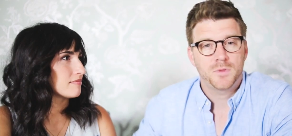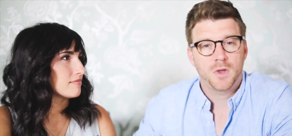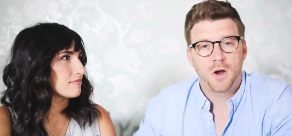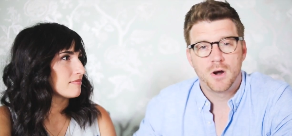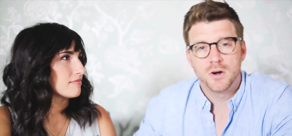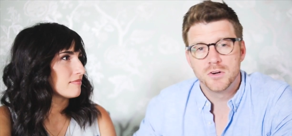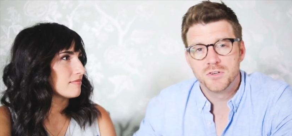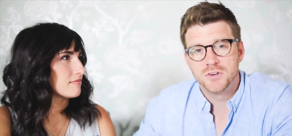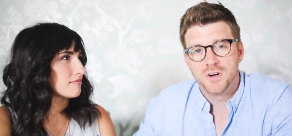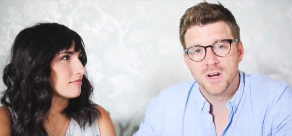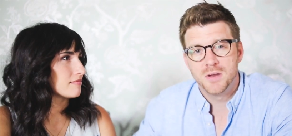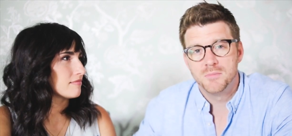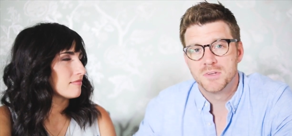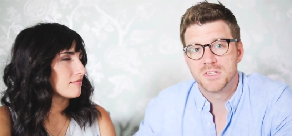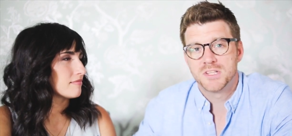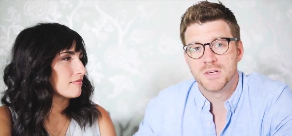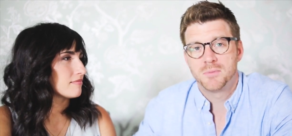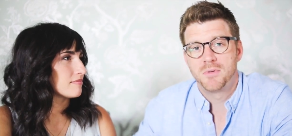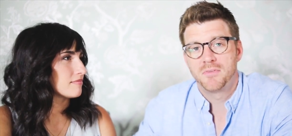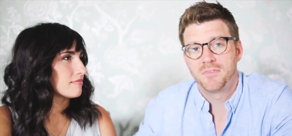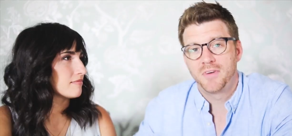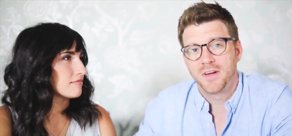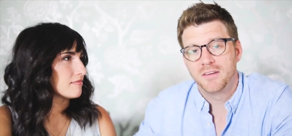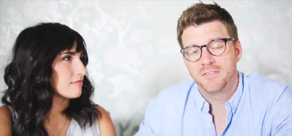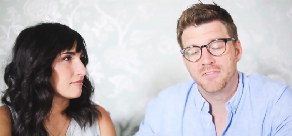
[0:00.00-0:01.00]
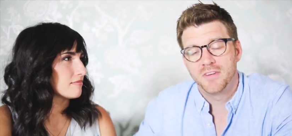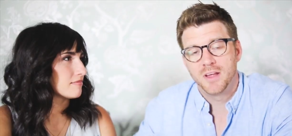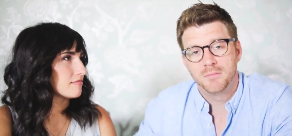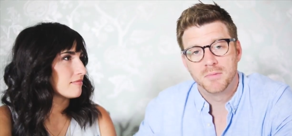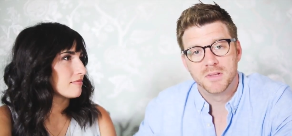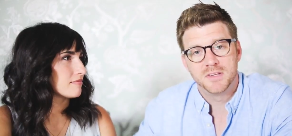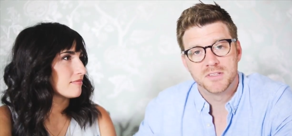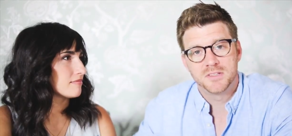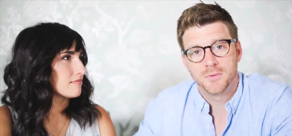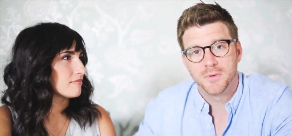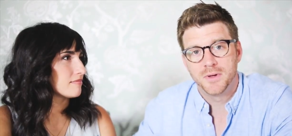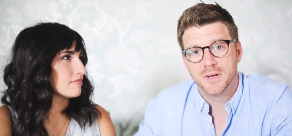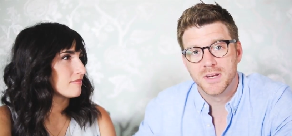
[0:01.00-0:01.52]
Speaker 1: Our dream is to provide
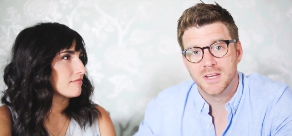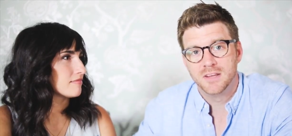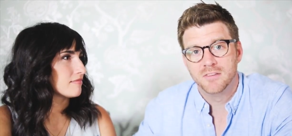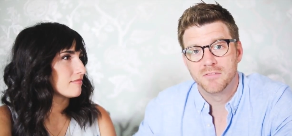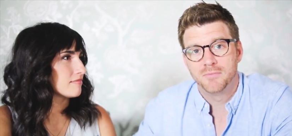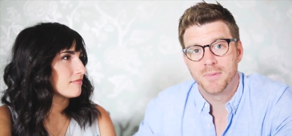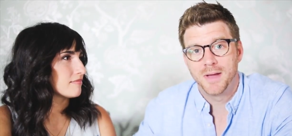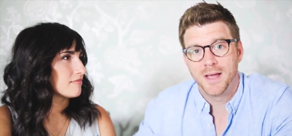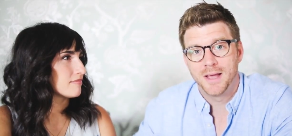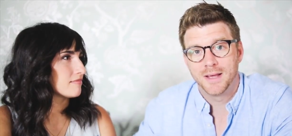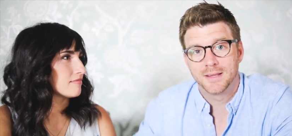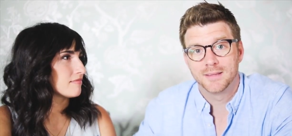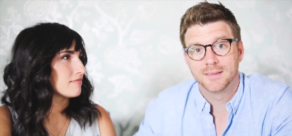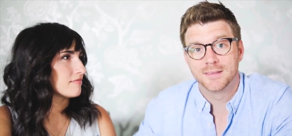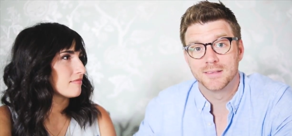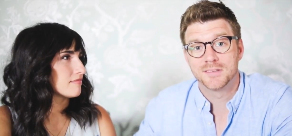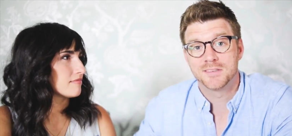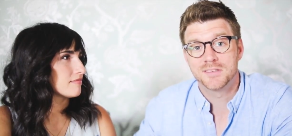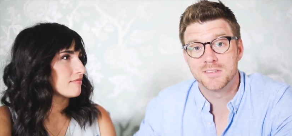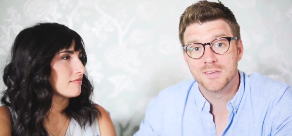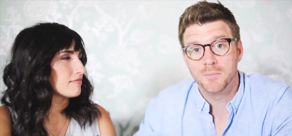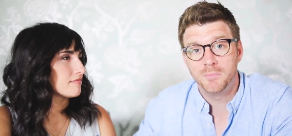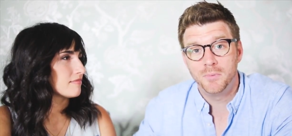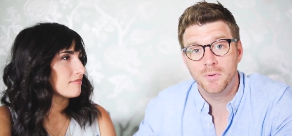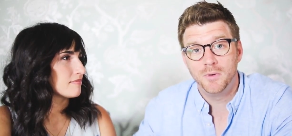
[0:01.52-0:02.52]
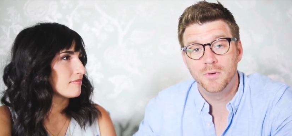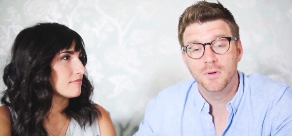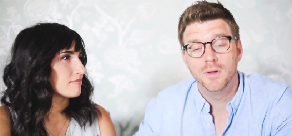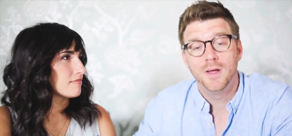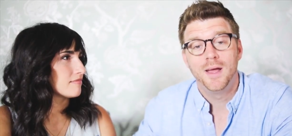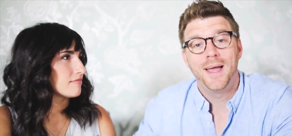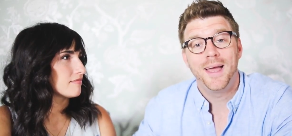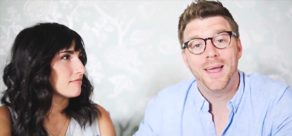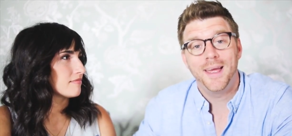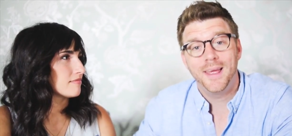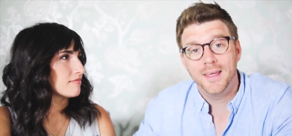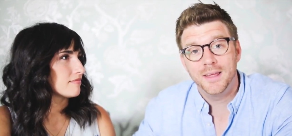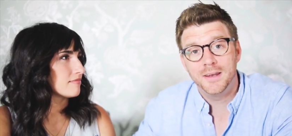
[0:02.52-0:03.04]
families a way to give back that's simple
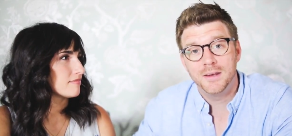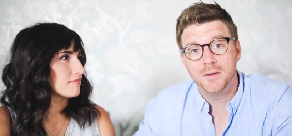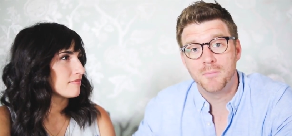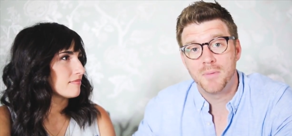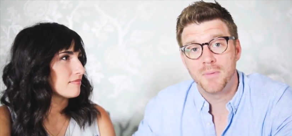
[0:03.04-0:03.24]
and